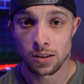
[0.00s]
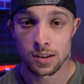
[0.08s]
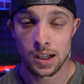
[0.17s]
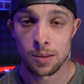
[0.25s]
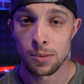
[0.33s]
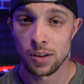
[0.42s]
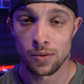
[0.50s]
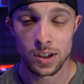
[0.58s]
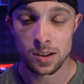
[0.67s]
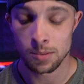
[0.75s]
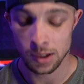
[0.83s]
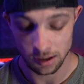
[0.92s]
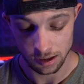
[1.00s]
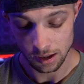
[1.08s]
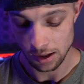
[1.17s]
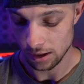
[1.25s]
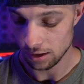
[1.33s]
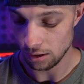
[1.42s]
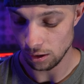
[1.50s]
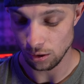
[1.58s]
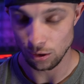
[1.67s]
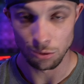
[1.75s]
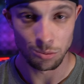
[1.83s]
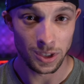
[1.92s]
time and investment
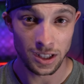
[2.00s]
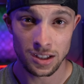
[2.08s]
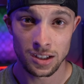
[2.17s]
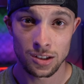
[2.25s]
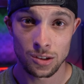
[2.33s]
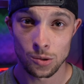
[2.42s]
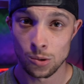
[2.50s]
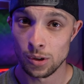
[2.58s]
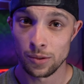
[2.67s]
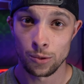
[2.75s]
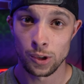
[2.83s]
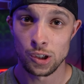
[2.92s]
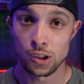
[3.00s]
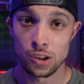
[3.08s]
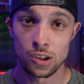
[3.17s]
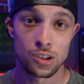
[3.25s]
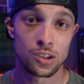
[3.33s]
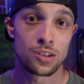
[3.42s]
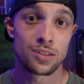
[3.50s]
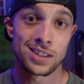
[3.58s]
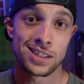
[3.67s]
to get this, or if we should just